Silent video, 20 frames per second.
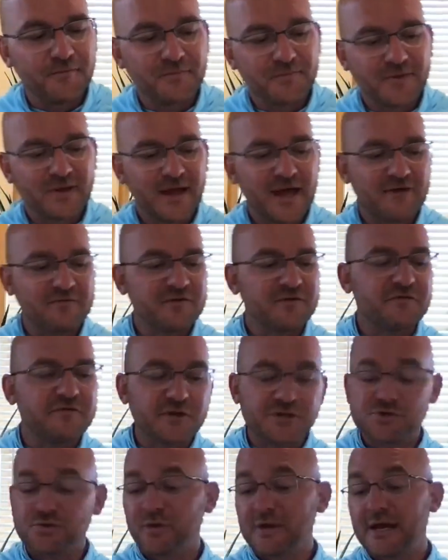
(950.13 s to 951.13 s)
have you
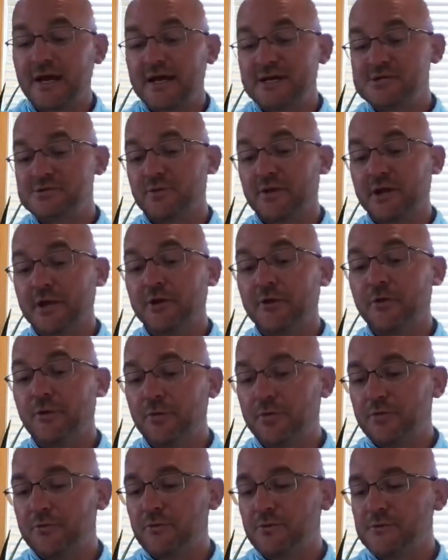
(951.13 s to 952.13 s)
visualize what I go
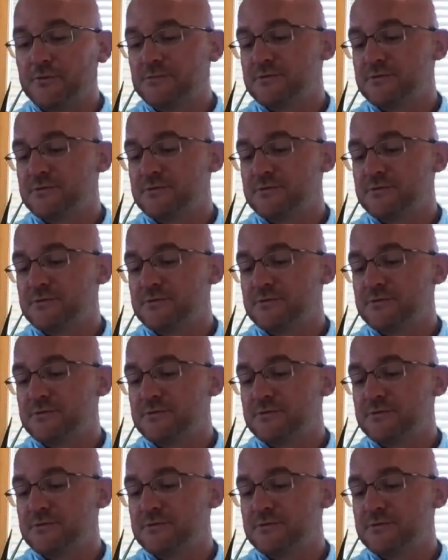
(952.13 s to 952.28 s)
through.